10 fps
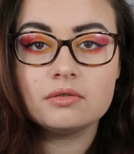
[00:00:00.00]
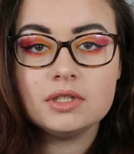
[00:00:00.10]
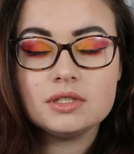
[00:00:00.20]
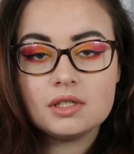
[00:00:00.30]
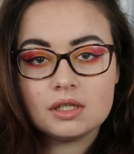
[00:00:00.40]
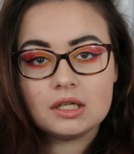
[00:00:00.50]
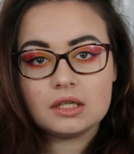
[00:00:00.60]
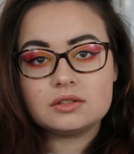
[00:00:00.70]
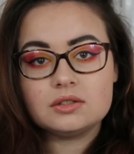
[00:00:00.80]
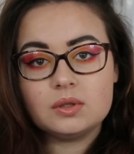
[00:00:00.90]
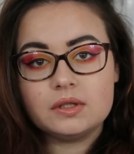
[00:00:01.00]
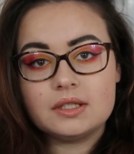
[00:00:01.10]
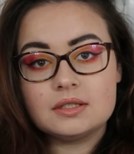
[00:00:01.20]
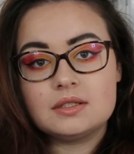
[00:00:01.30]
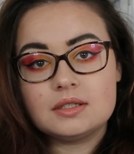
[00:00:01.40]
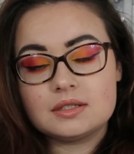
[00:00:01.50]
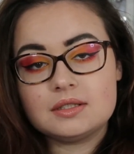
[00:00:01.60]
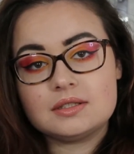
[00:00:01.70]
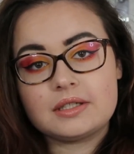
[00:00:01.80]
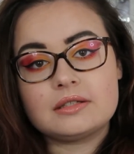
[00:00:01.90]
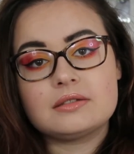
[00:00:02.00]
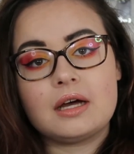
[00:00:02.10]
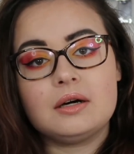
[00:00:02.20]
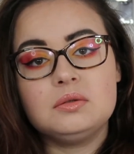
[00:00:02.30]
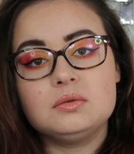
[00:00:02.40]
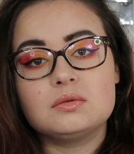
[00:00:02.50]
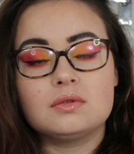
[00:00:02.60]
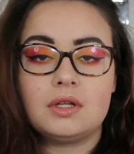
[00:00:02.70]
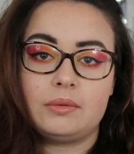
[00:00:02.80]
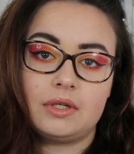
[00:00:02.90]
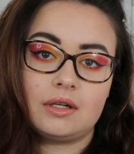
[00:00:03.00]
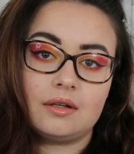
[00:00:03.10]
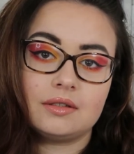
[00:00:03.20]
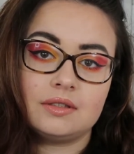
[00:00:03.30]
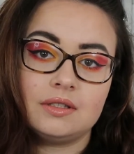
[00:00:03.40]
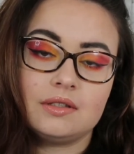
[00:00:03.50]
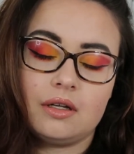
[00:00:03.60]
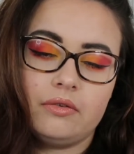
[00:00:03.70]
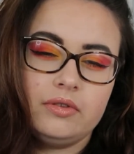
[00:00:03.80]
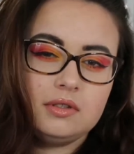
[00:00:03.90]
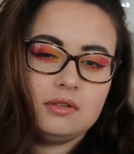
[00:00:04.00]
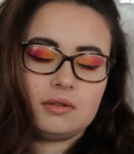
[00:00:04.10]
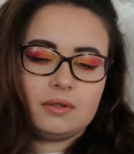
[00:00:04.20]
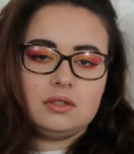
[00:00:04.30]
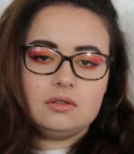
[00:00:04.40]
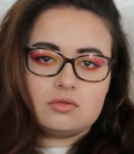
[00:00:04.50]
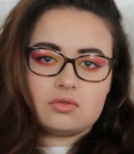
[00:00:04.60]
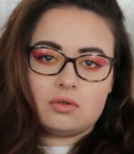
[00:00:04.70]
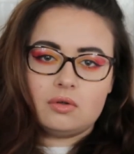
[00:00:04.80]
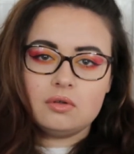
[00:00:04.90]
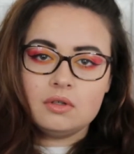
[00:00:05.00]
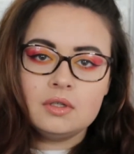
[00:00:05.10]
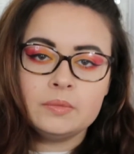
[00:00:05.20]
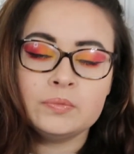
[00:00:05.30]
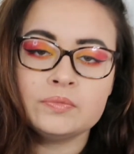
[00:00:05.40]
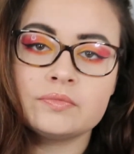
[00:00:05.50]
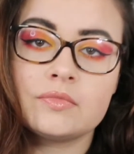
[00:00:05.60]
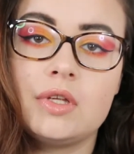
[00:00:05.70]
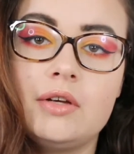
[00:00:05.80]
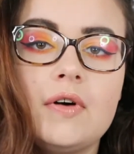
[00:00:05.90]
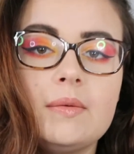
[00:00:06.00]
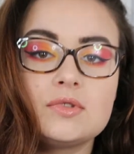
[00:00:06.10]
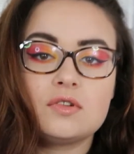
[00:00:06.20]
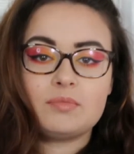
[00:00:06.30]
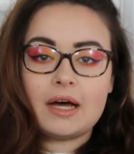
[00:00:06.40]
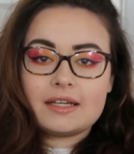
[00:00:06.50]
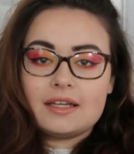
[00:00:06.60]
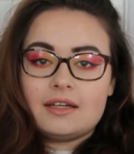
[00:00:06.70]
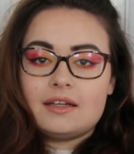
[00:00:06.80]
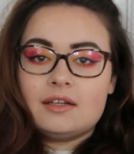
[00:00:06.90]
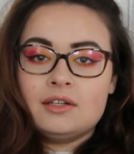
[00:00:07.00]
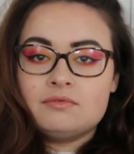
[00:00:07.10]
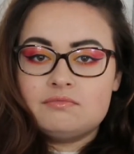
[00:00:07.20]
The reason I like doing this is because it stands out, like with glasses. Like if you do something neutral, if I'm sort of back here,